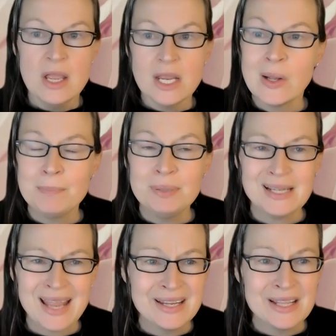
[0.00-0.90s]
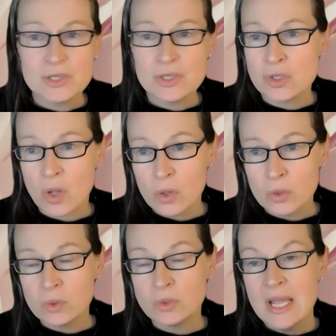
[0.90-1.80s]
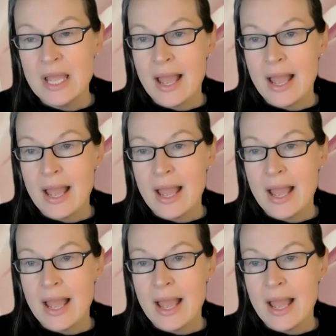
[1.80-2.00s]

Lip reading: a planet's soul,